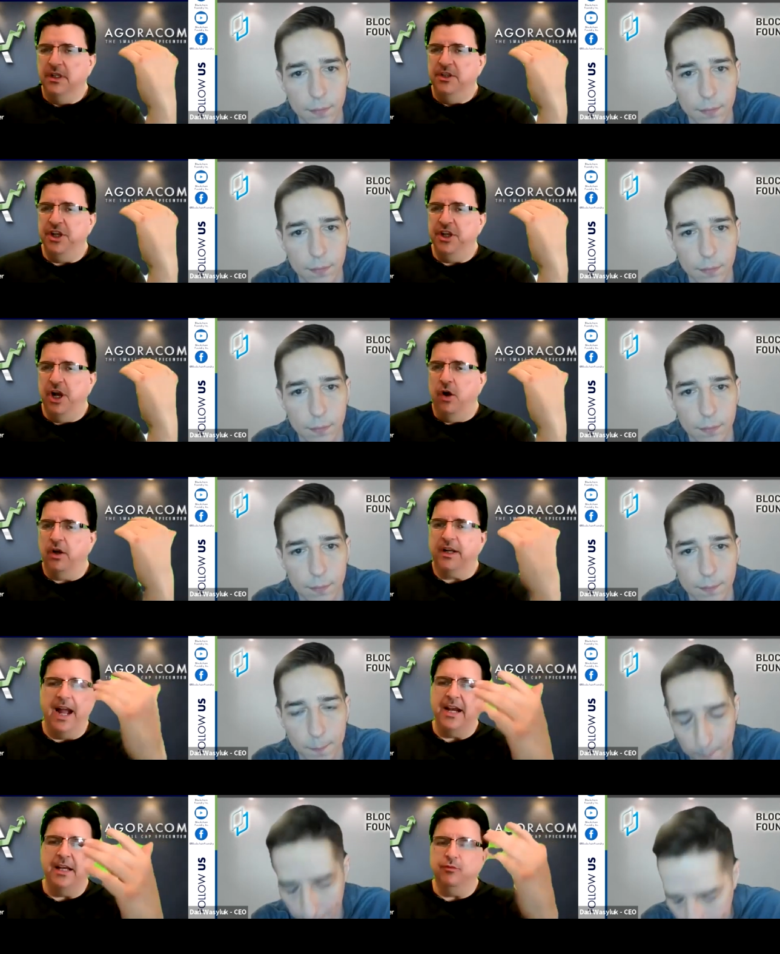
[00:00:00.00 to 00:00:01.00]
Speaker 1: you know a
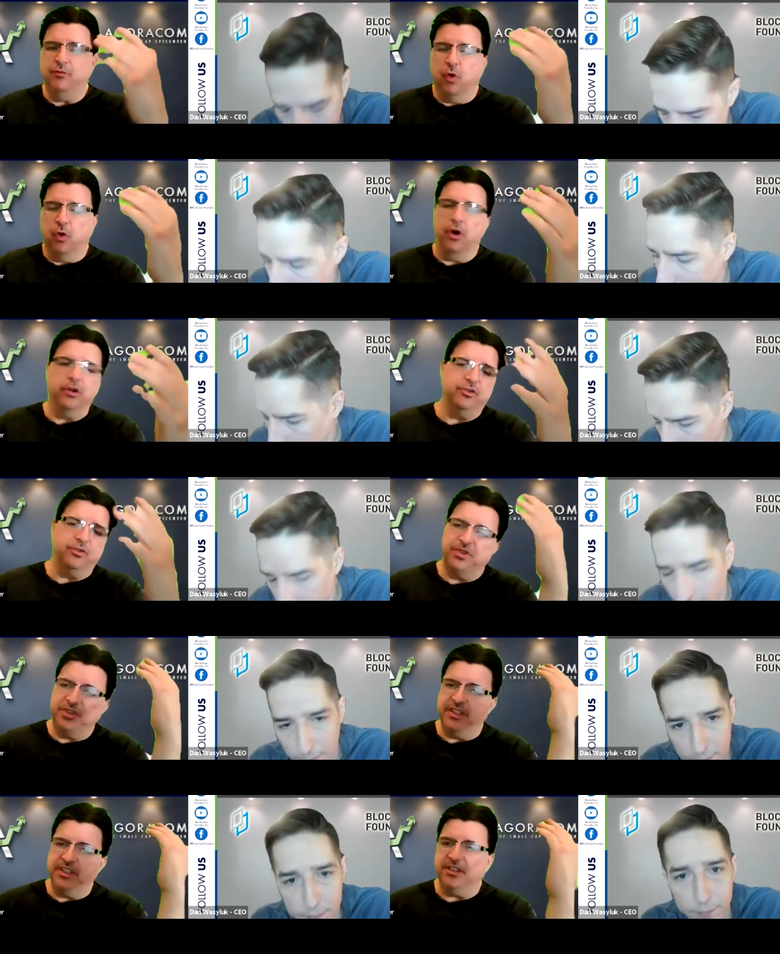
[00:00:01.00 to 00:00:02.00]
guy named george who
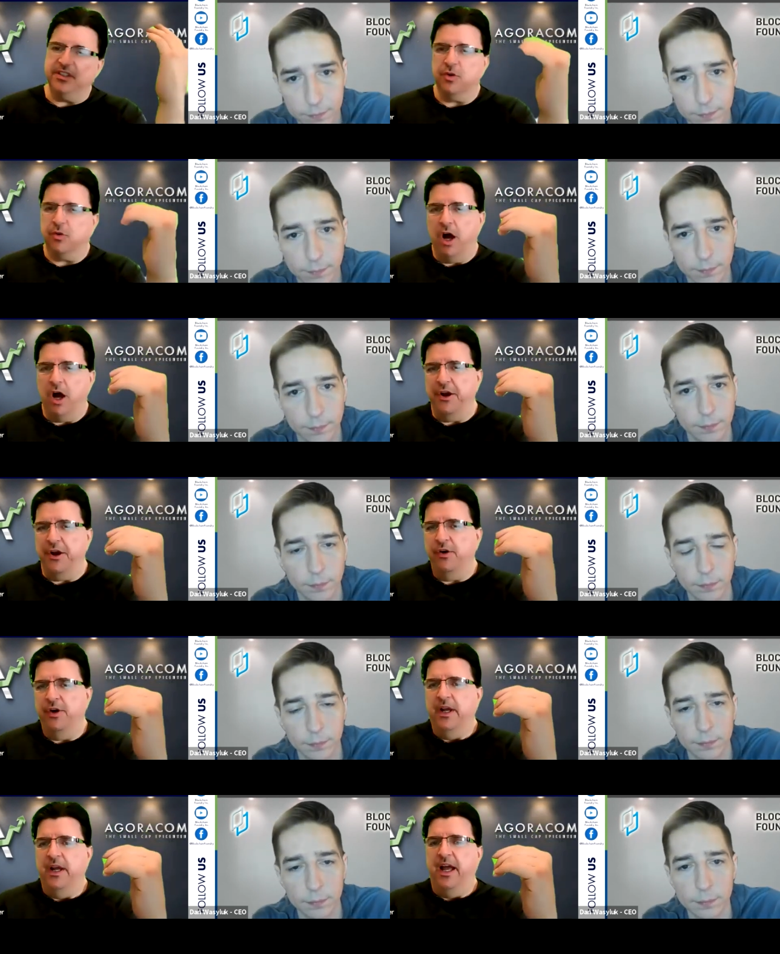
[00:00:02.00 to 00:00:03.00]
sits in toronto
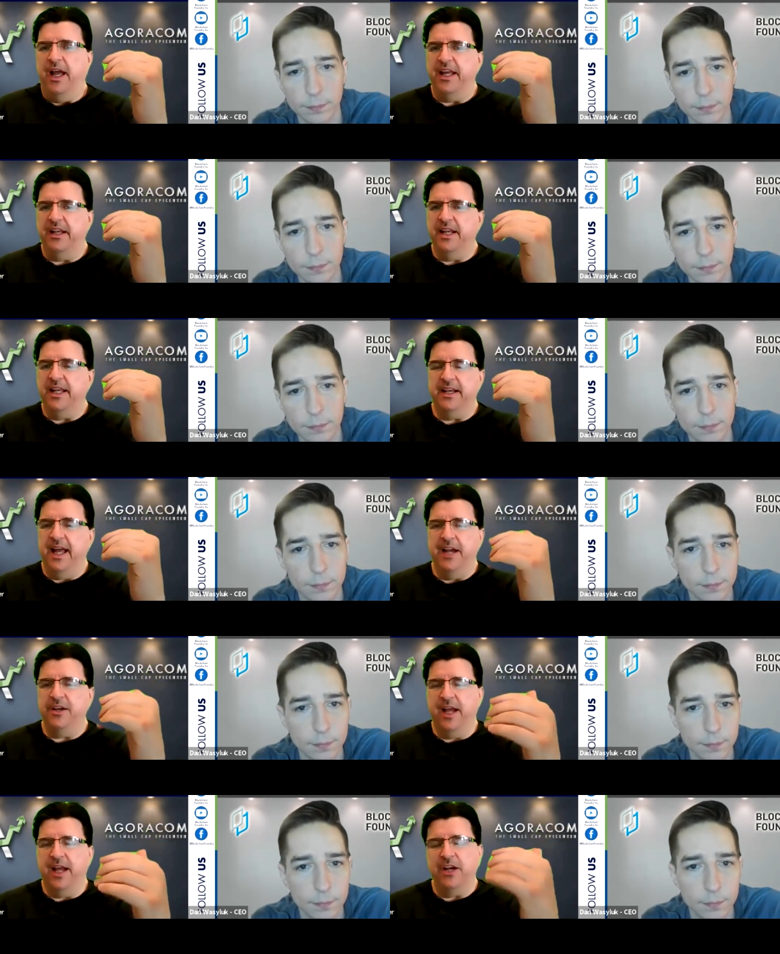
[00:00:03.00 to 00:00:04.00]
and and how
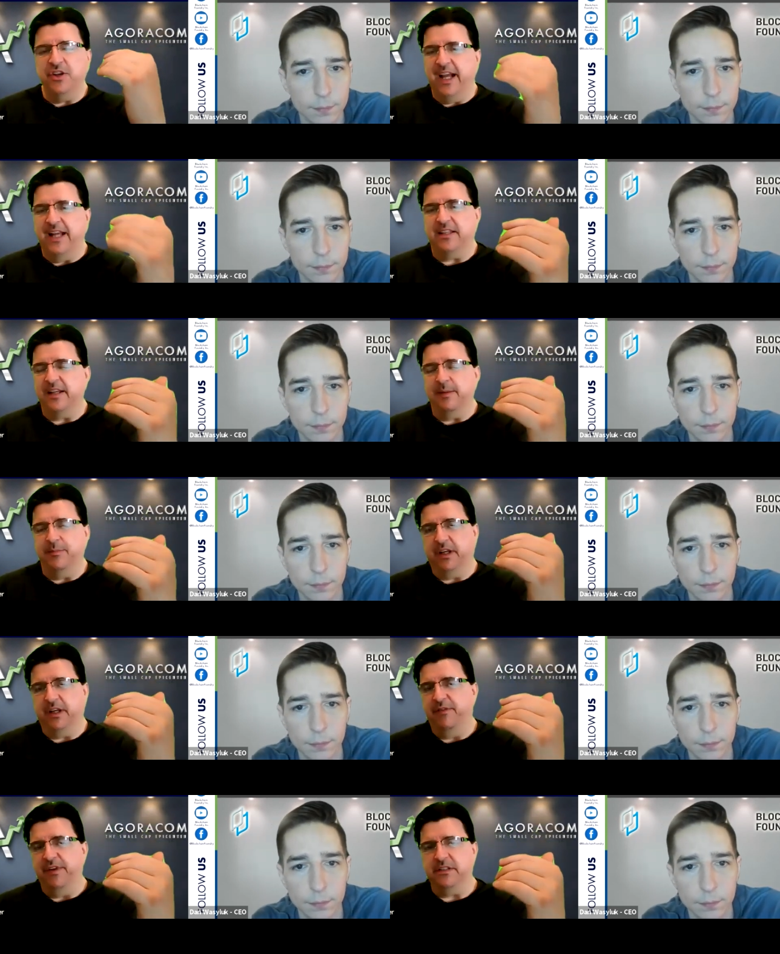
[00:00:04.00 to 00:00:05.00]
do you, how do you get to him to
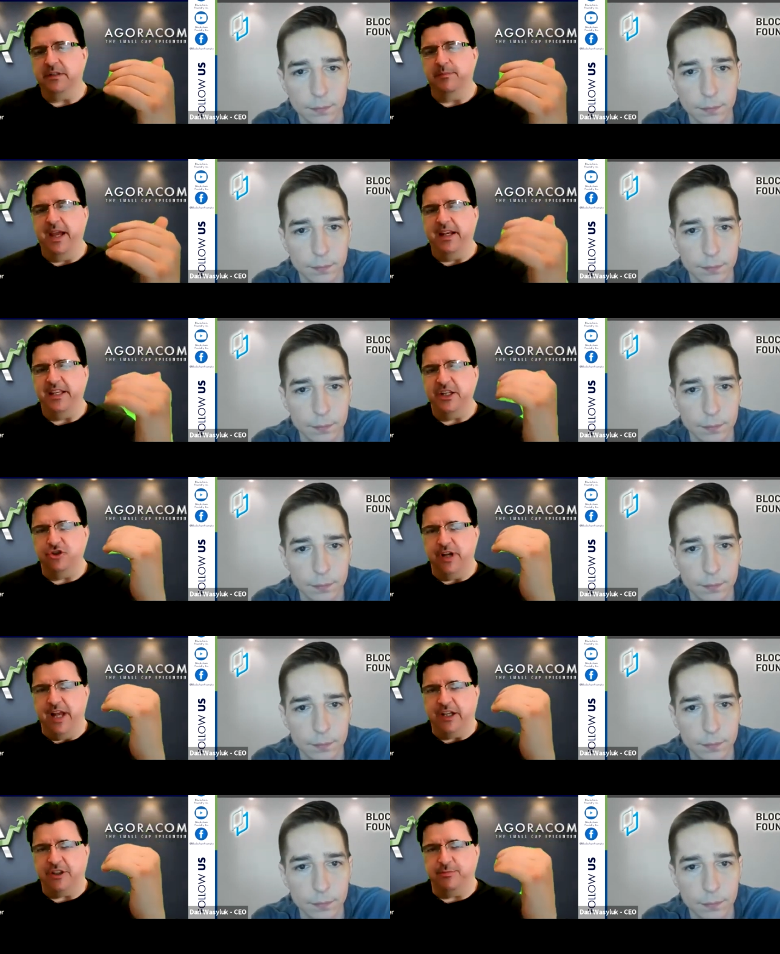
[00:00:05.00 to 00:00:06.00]
convince him that he should
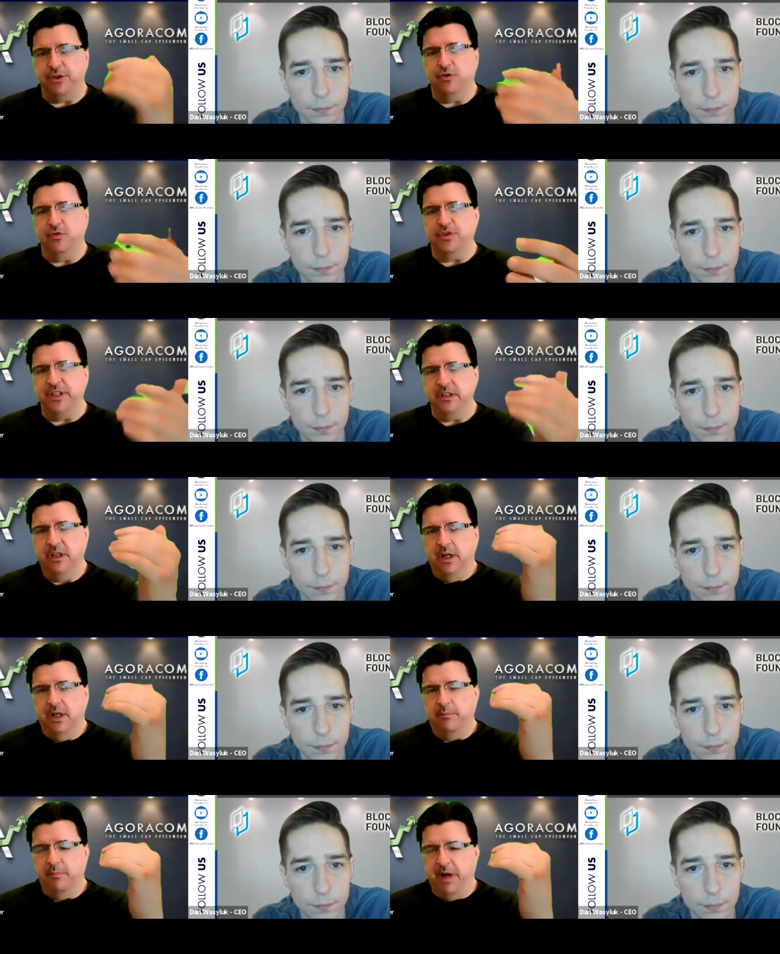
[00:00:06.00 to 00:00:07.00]
actually be using
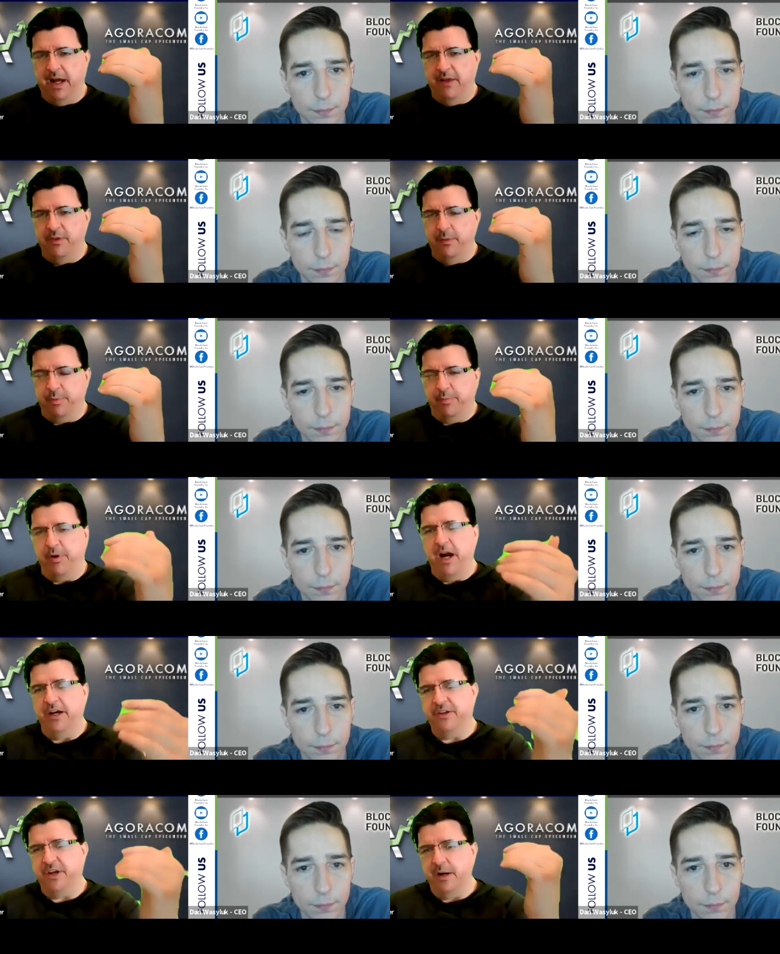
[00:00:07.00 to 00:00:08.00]
uh, the
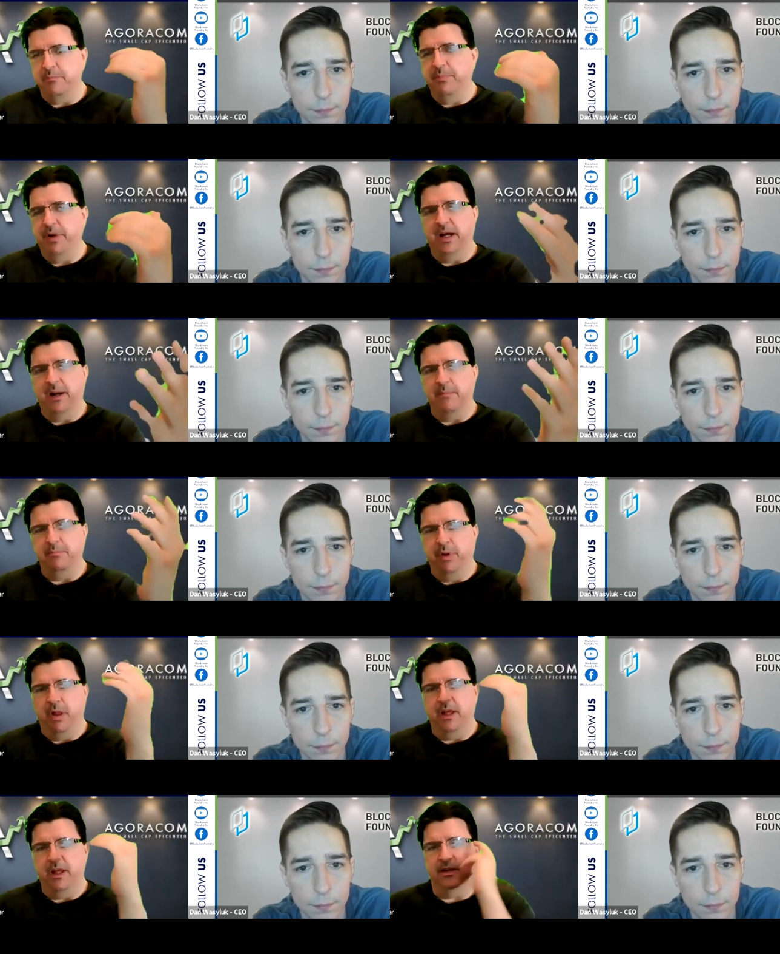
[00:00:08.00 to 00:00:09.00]
proprietary uh, bl-
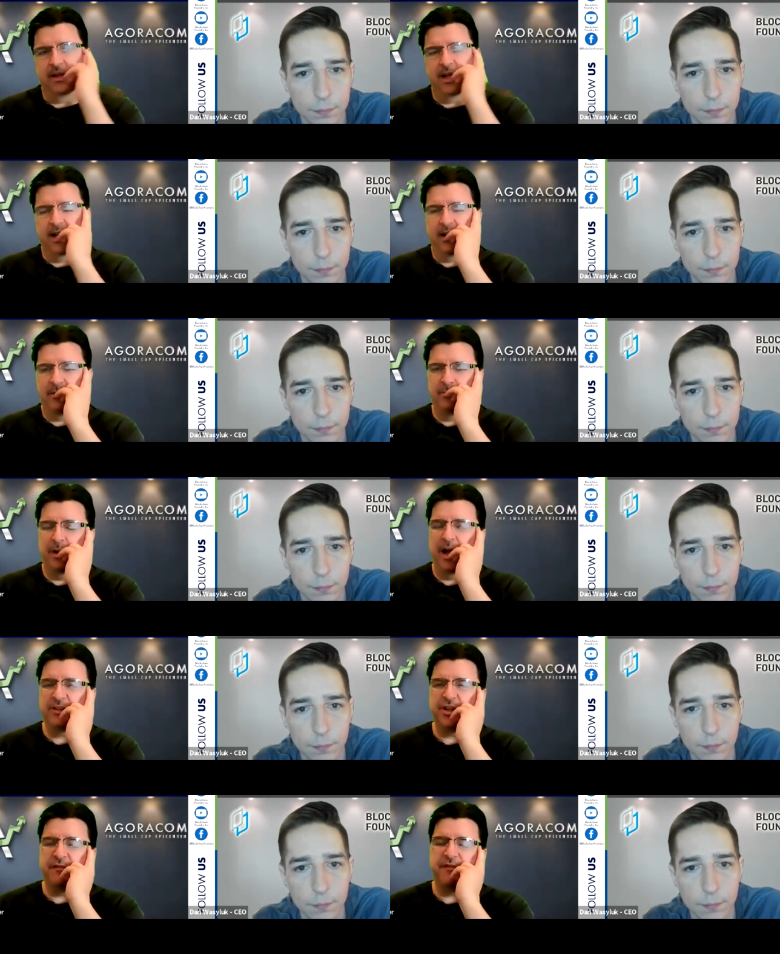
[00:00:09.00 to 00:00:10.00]
uh,
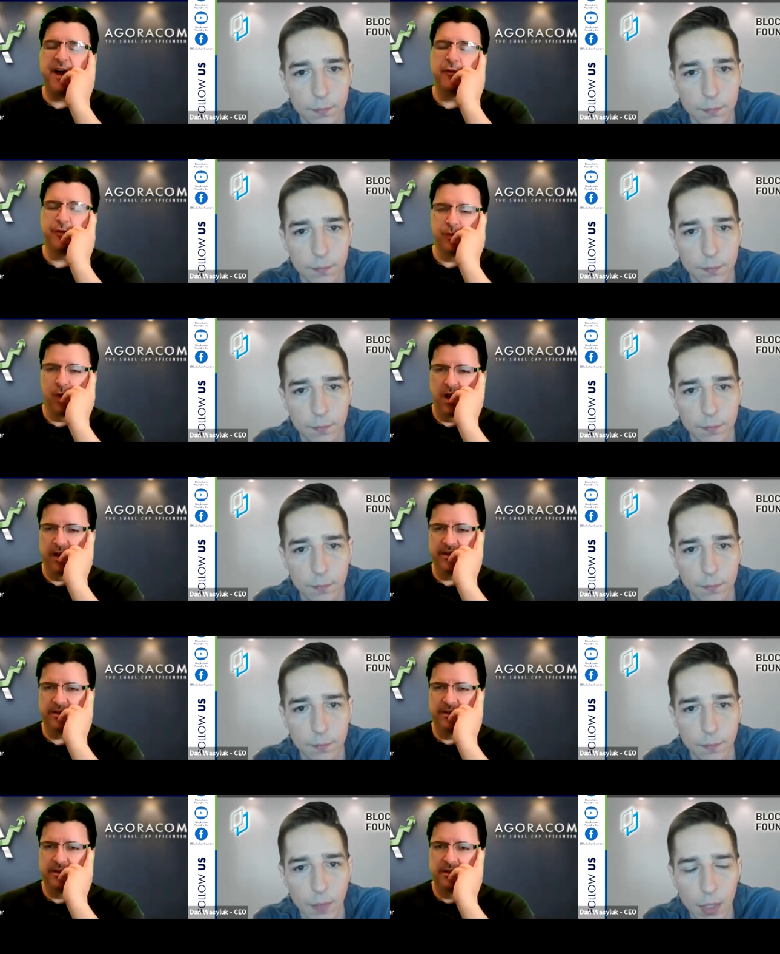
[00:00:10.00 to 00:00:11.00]
blockchain foundry wallet
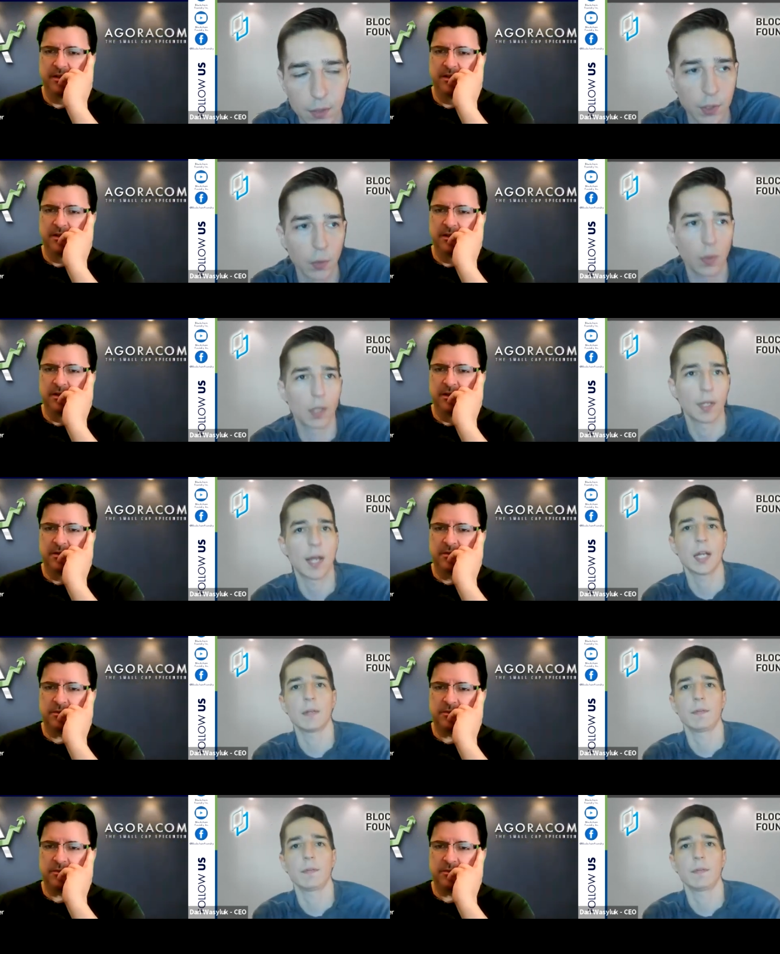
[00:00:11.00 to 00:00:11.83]
Speaker 2: so a lot